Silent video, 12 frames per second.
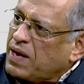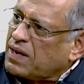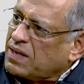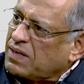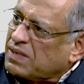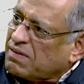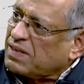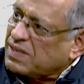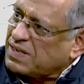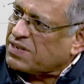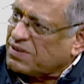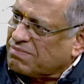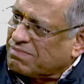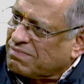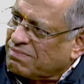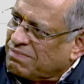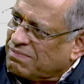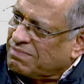another civilization.
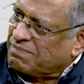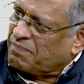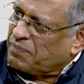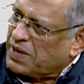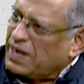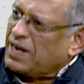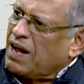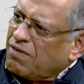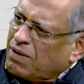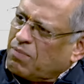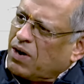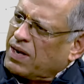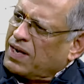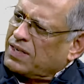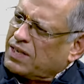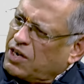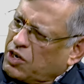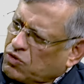India will
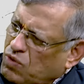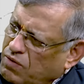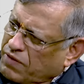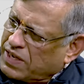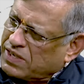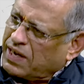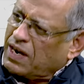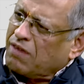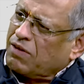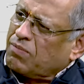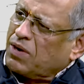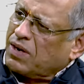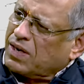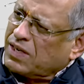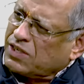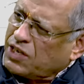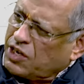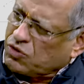modernize in its own way. China will
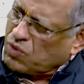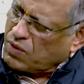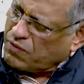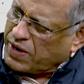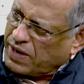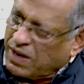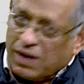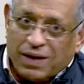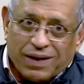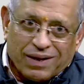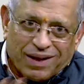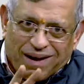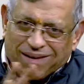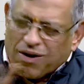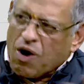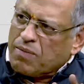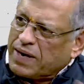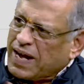modernize in its own way. There are
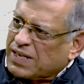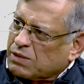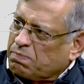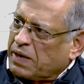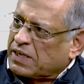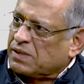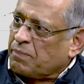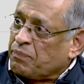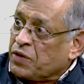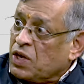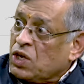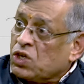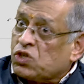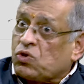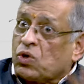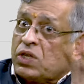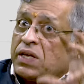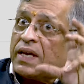common aspects.
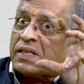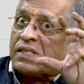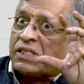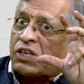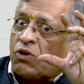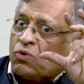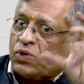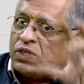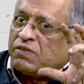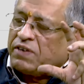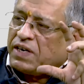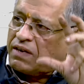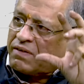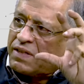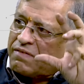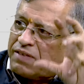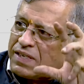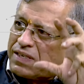So the exclusivity of
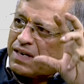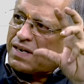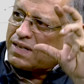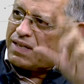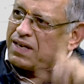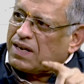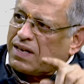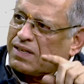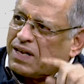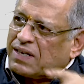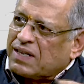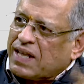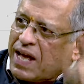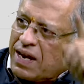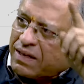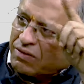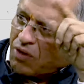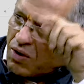the Western thinking that
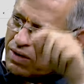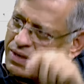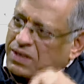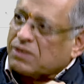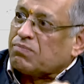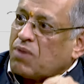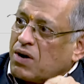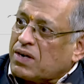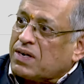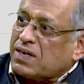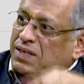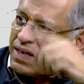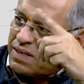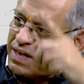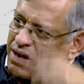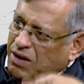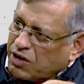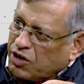their thought is modern, that
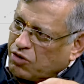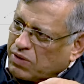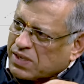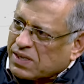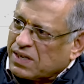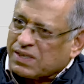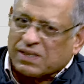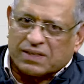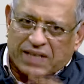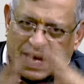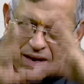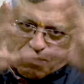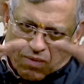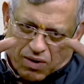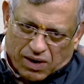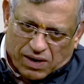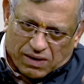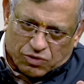they are universalist, their
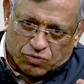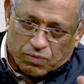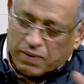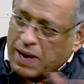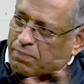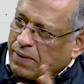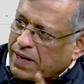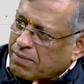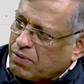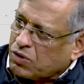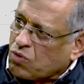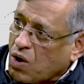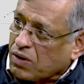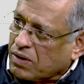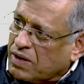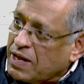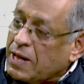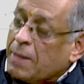model should be applicable to
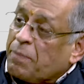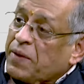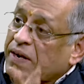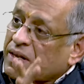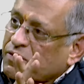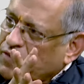all. It has